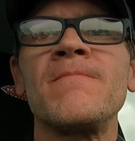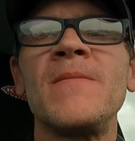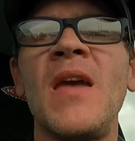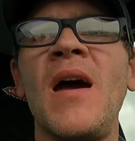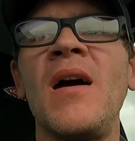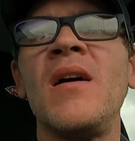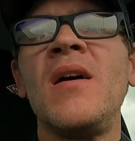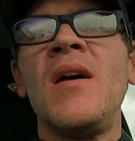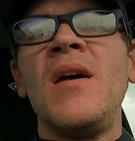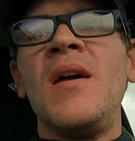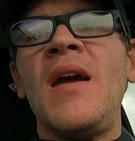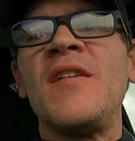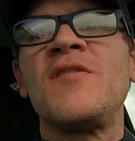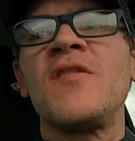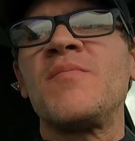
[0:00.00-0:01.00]
Yeah,
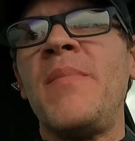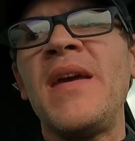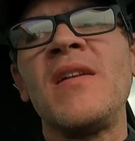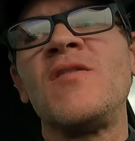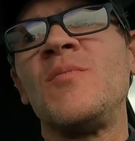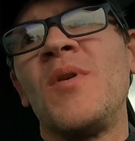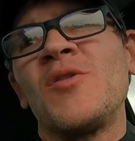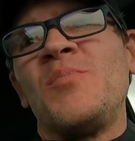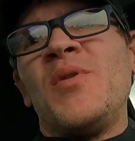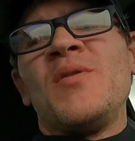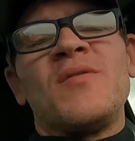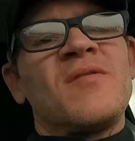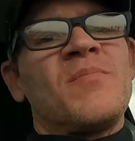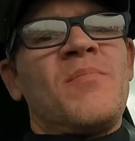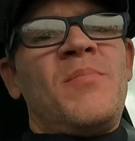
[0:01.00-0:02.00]
it's just making too much
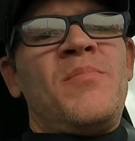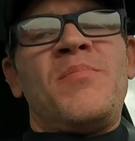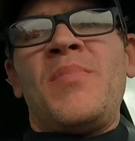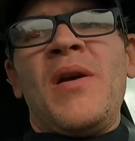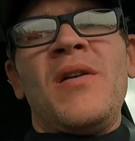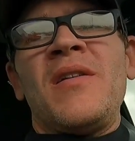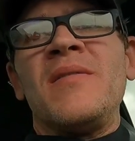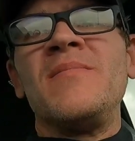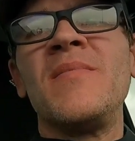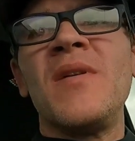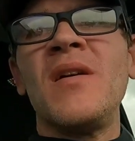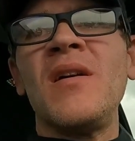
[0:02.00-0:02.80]
boost, period.